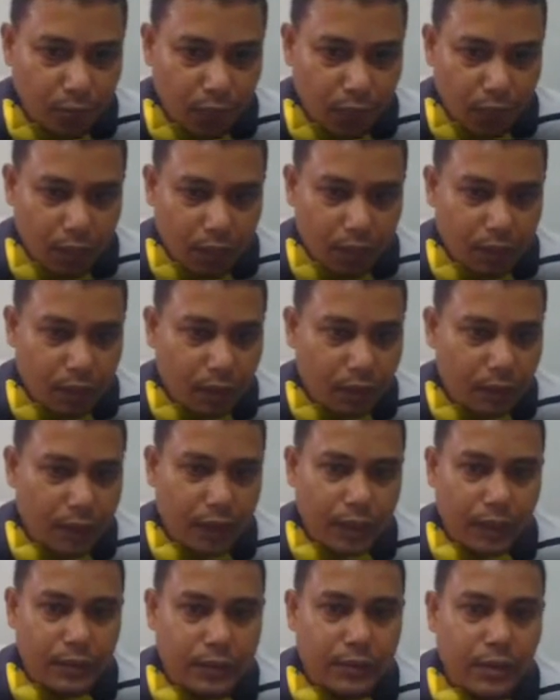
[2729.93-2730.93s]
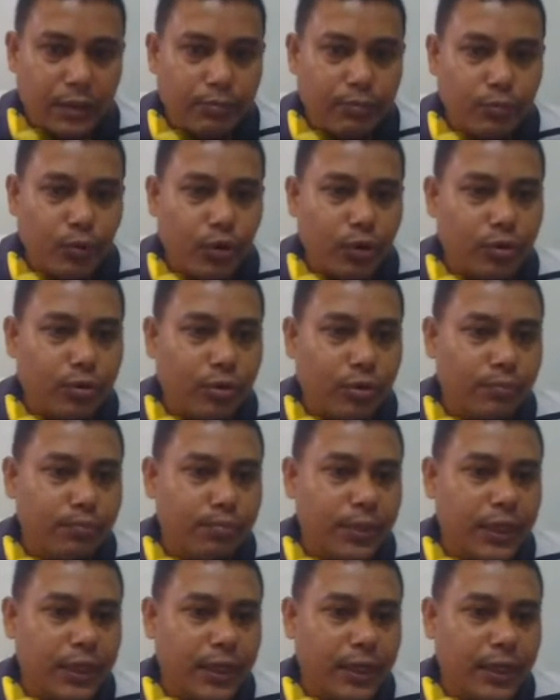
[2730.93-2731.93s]
Now there are some more
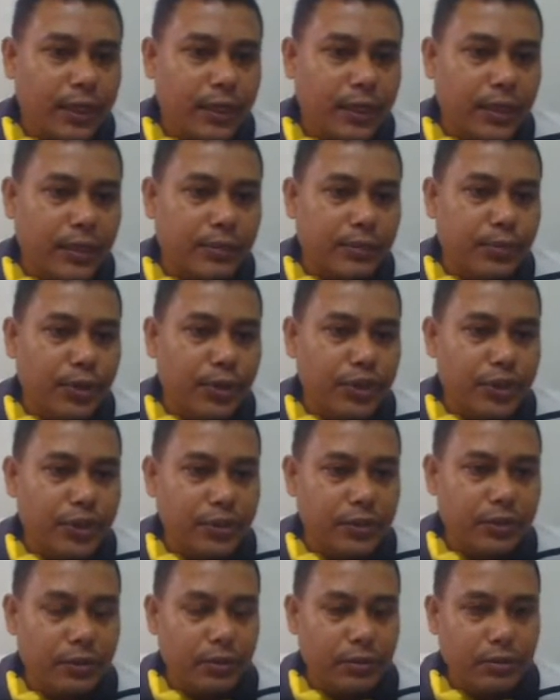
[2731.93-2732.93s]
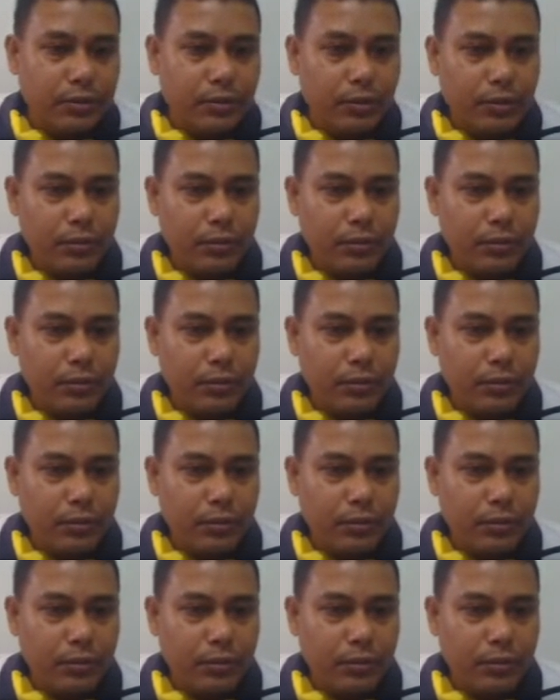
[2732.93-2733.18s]
complicated expressions also.